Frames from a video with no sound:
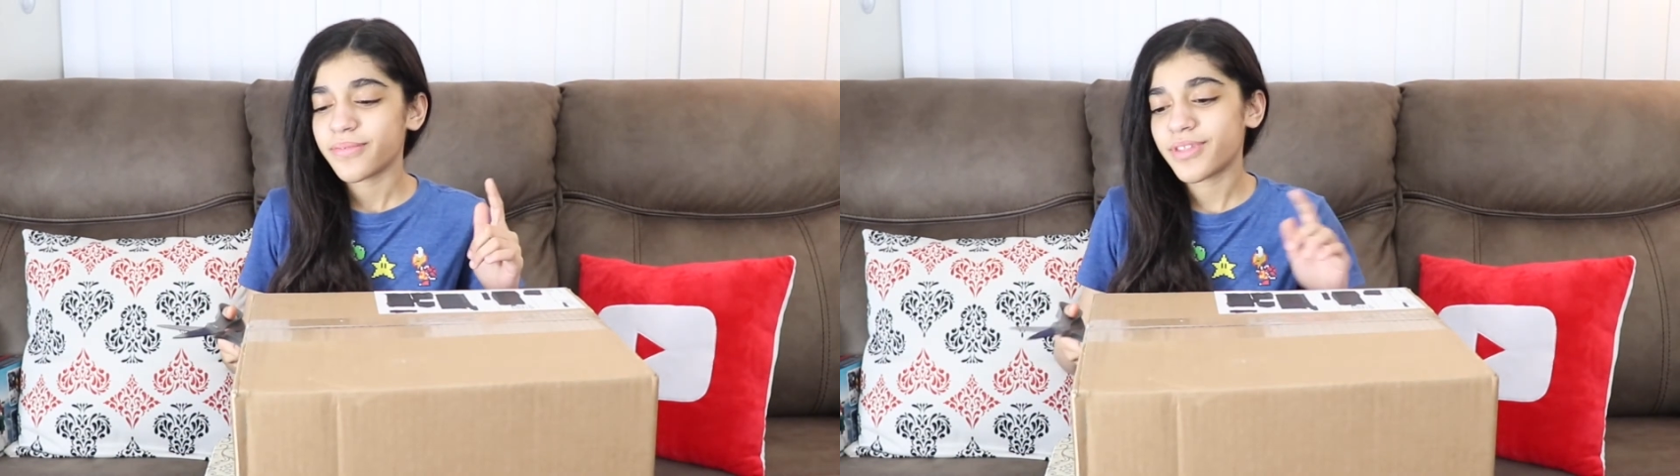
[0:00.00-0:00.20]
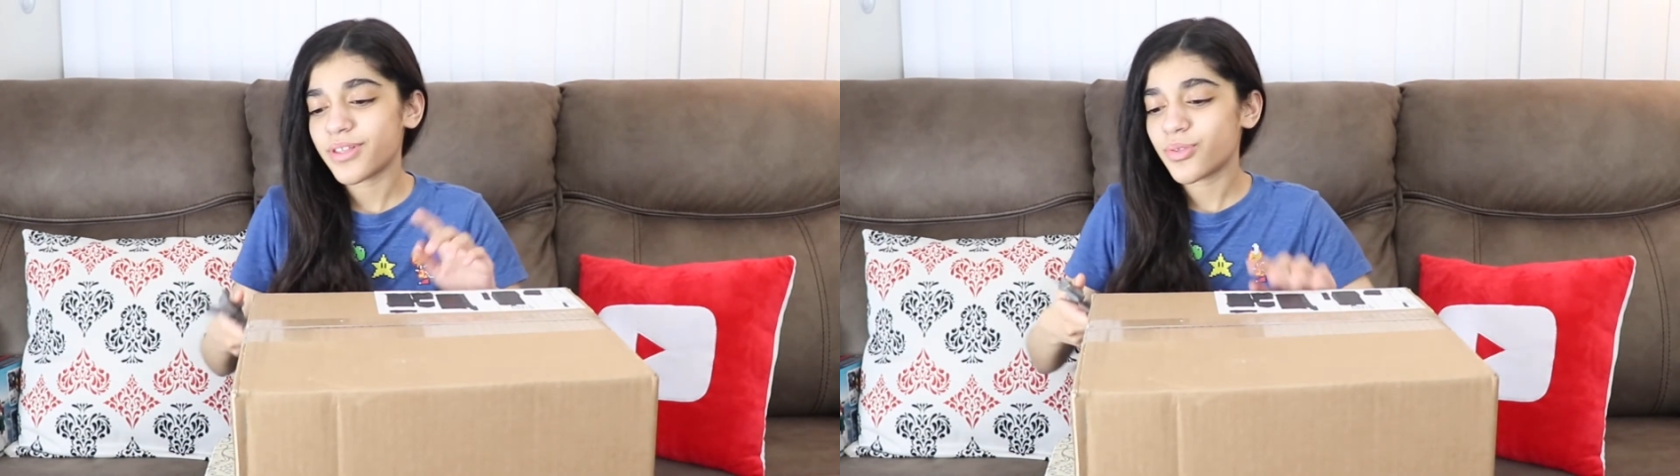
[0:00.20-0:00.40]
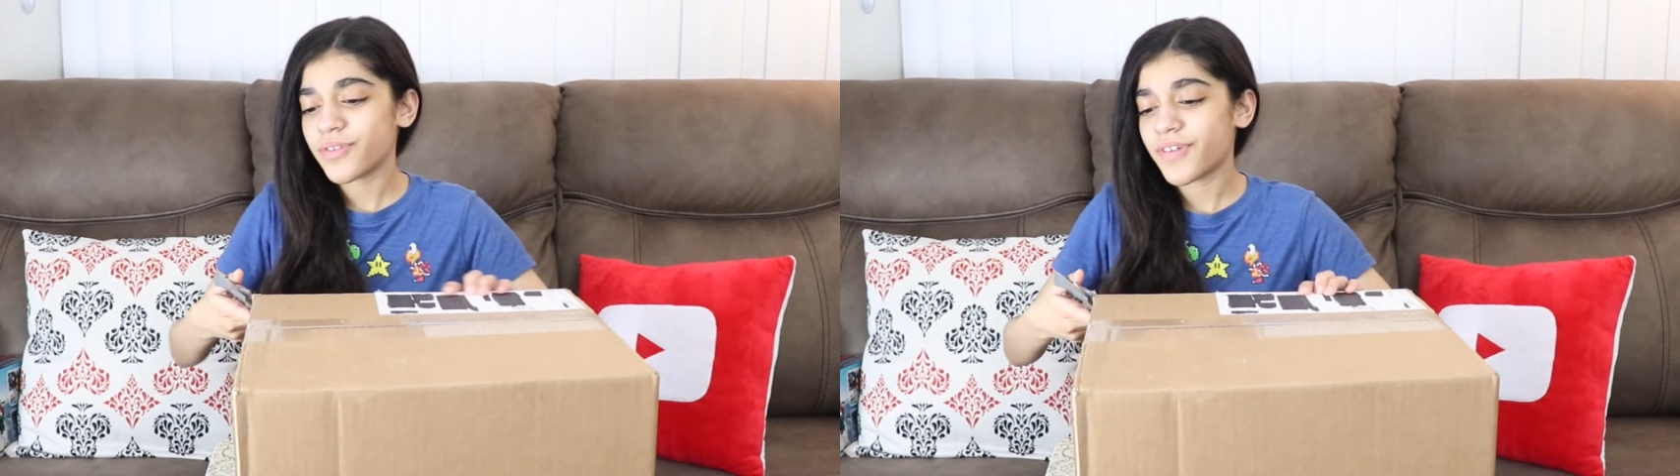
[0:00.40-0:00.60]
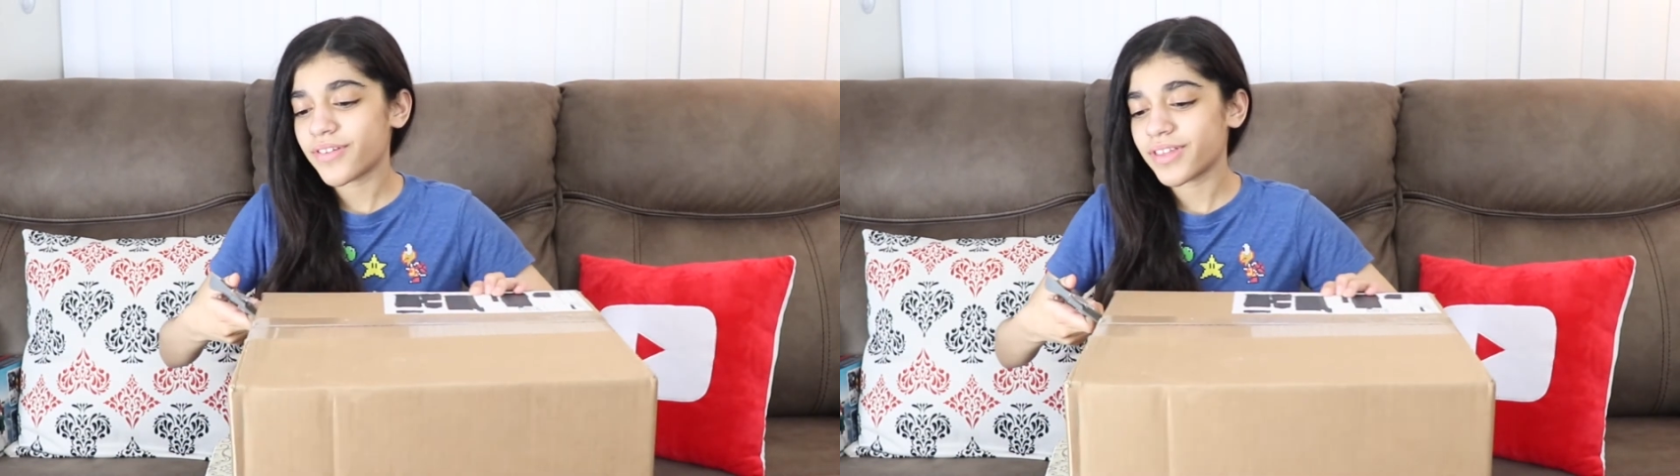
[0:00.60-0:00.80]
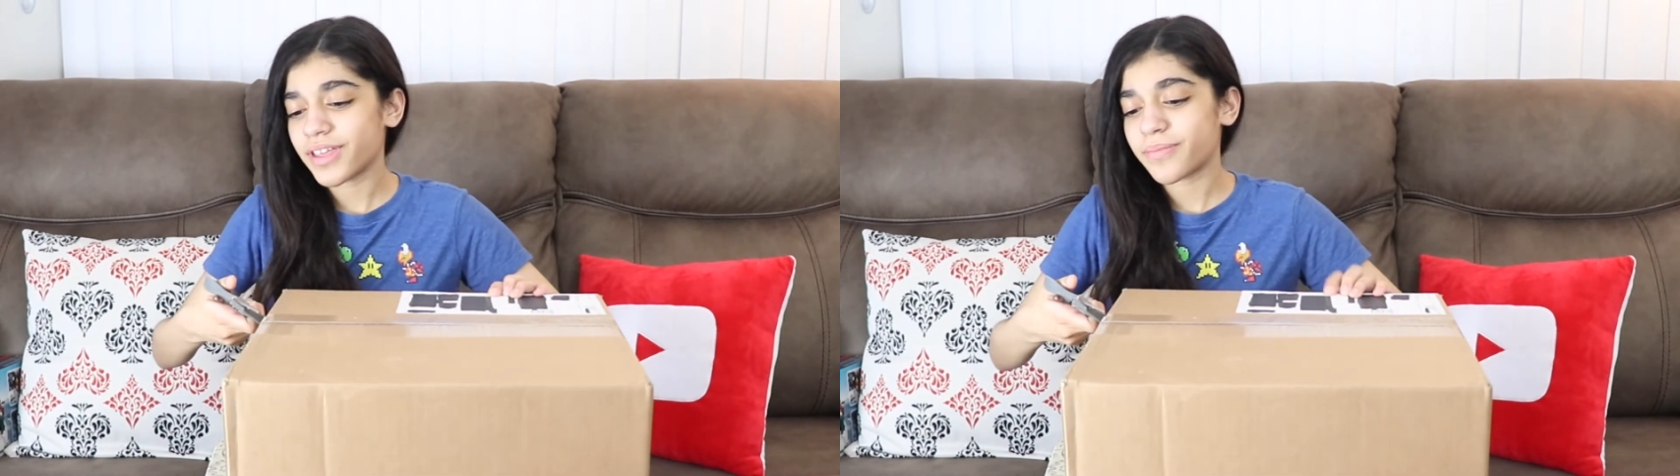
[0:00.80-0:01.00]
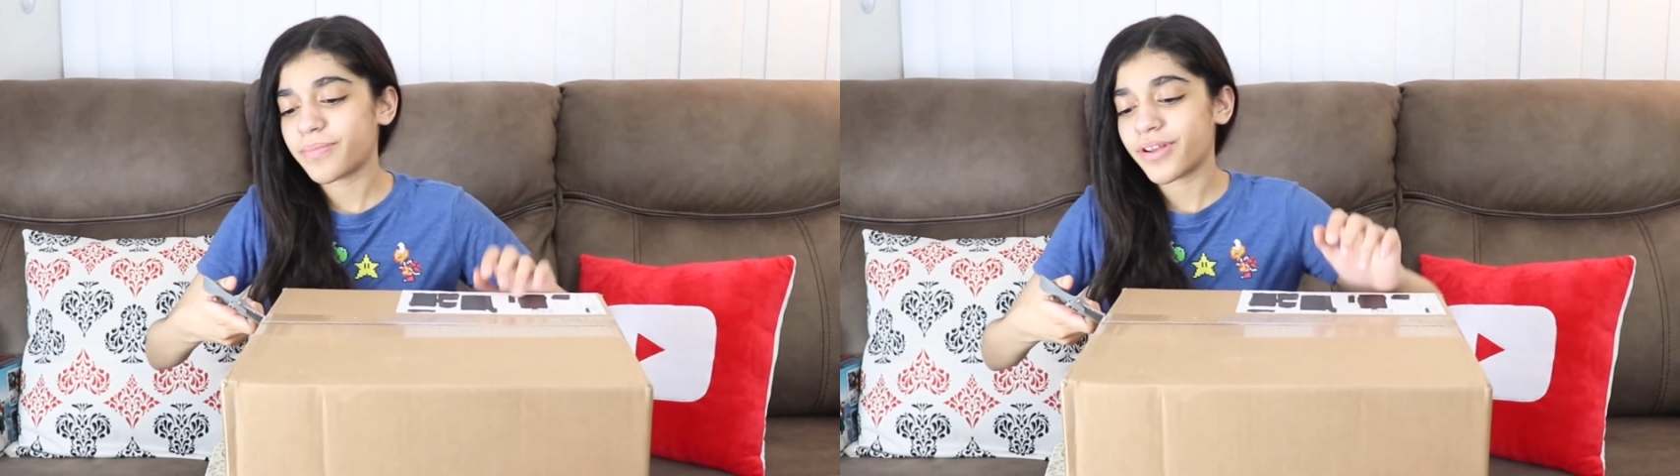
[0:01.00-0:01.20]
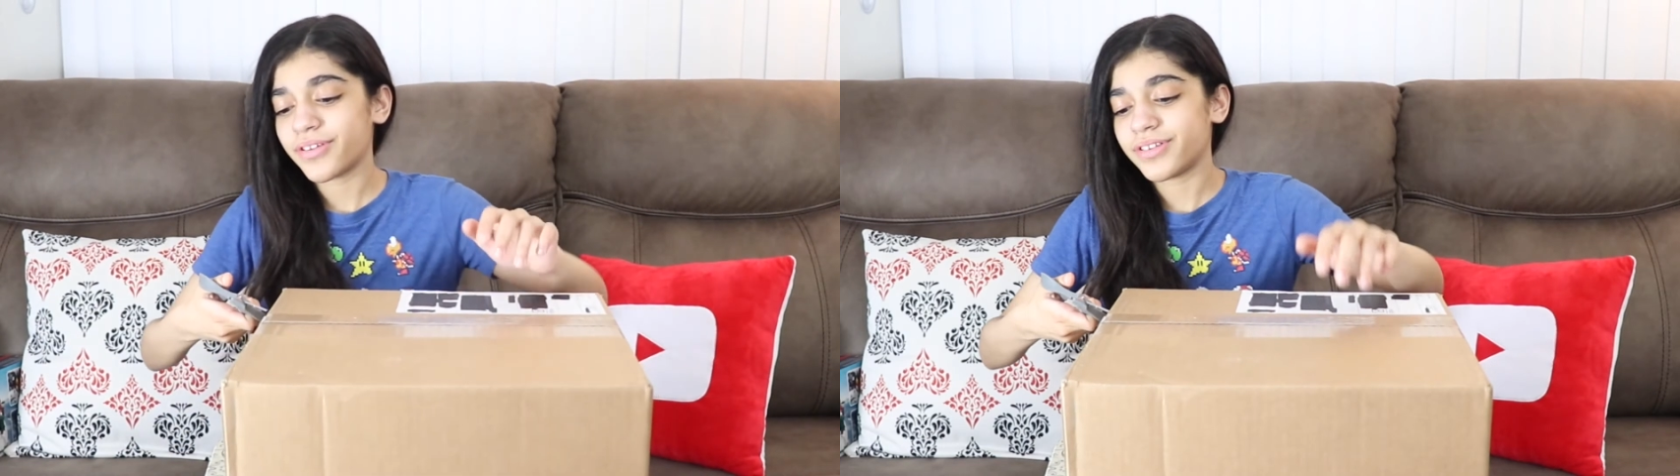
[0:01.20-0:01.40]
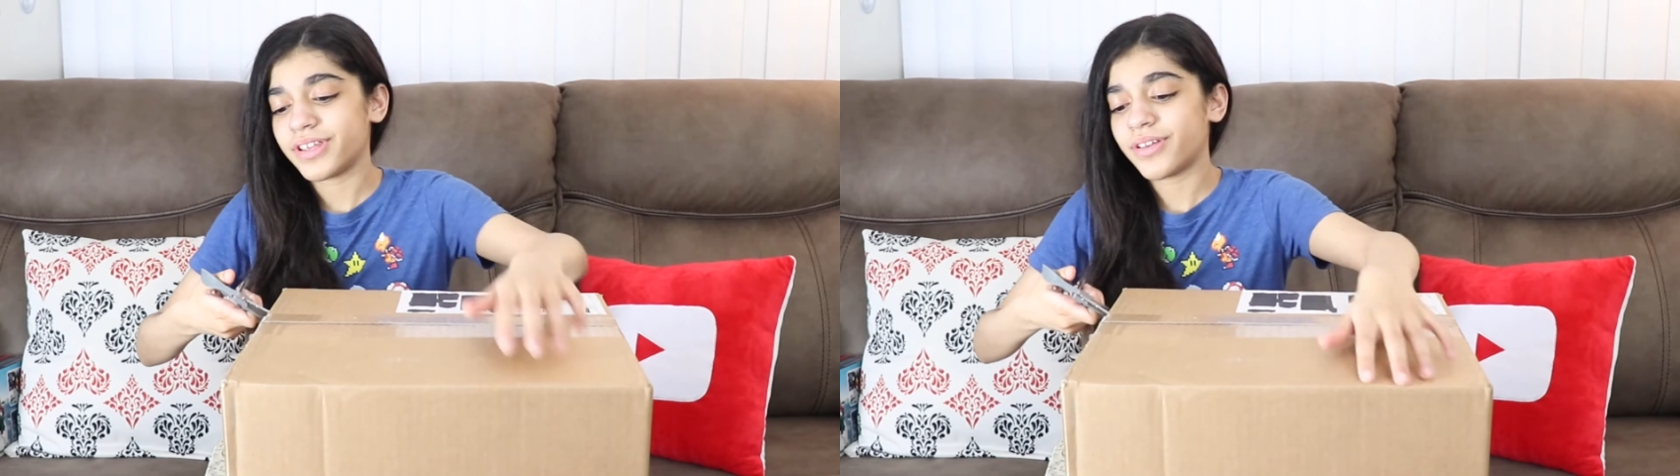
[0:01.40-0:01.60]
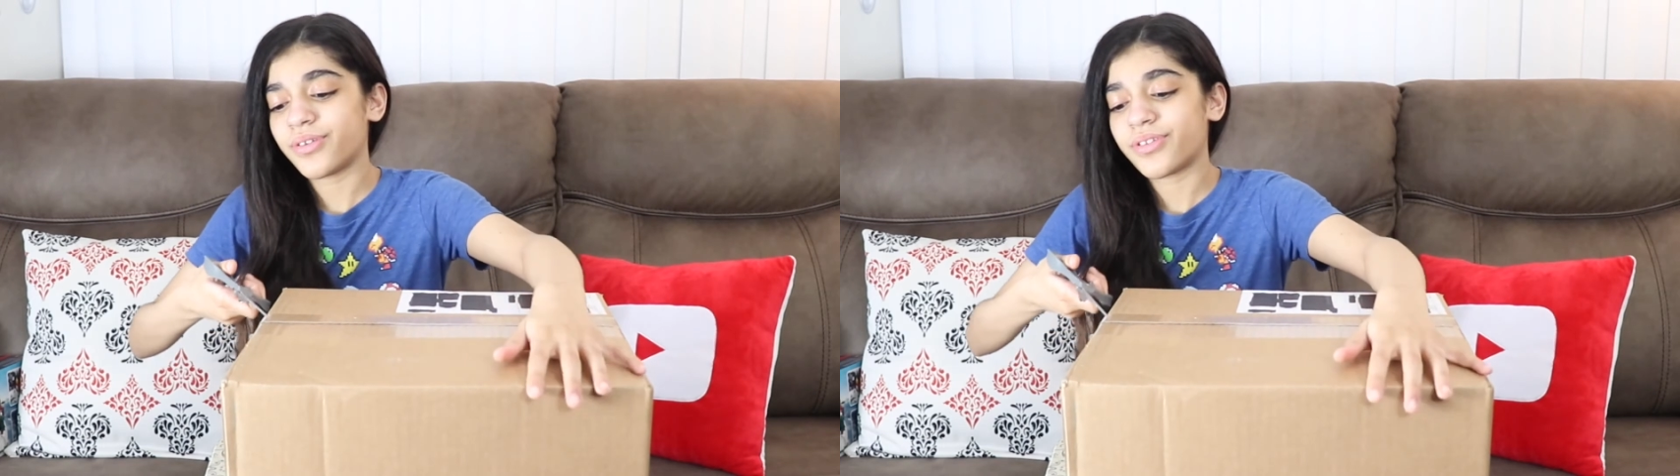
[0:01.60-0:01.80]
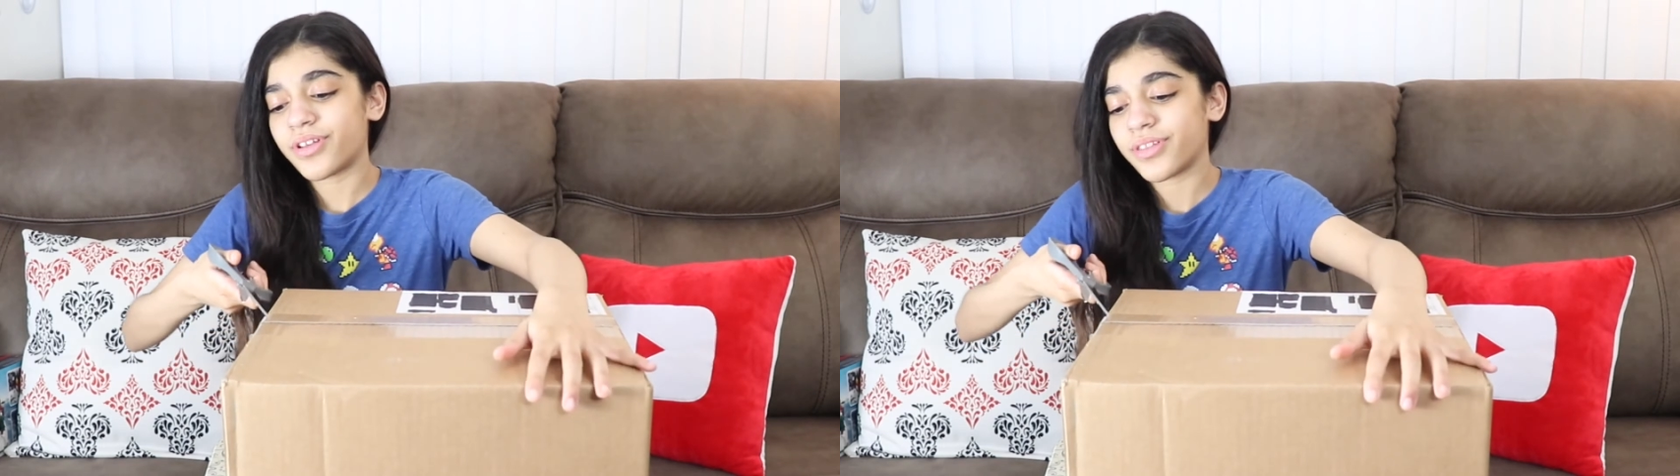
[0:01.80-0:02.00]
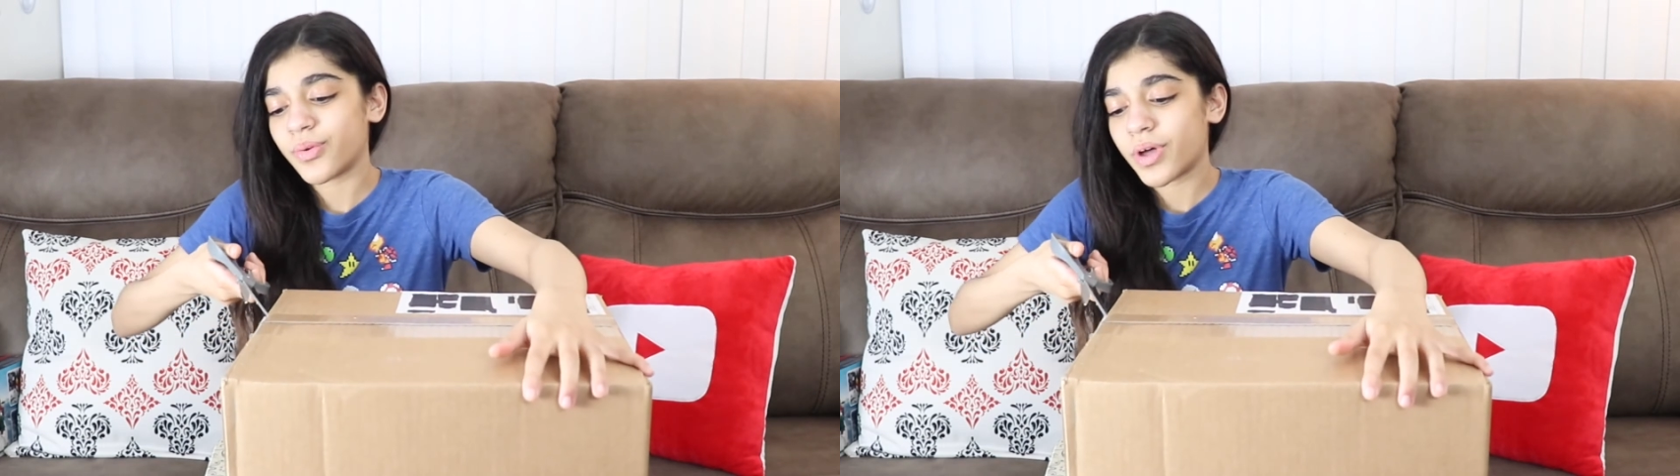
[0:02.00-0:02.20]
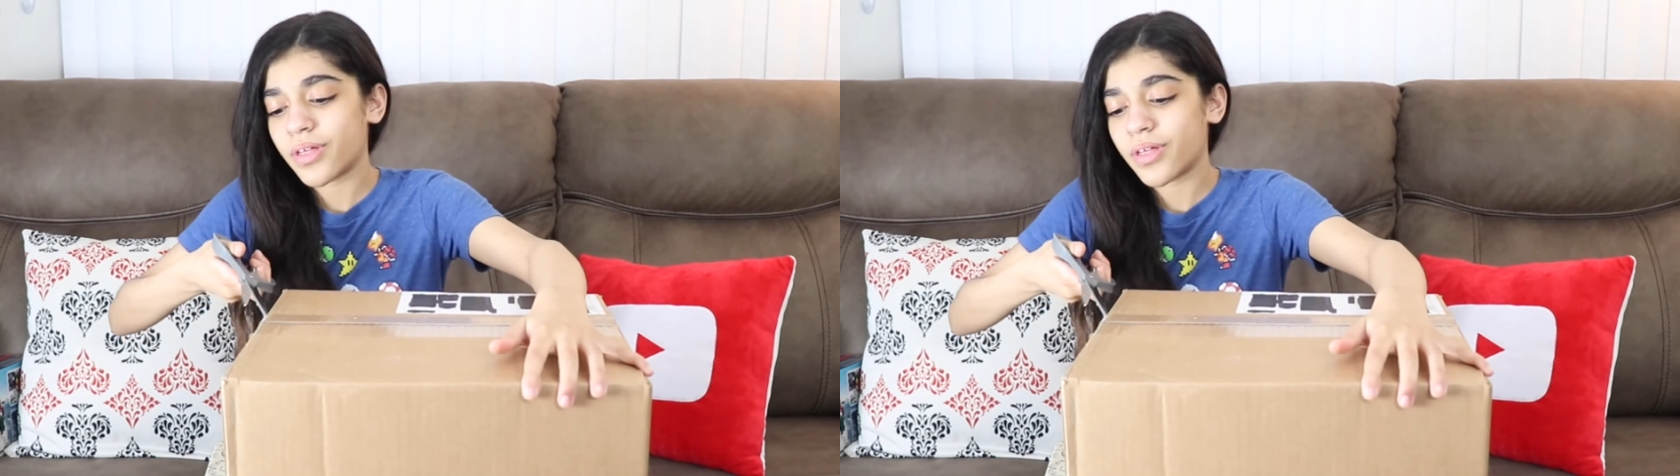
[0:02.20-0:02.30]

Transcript: since we found like better deals on the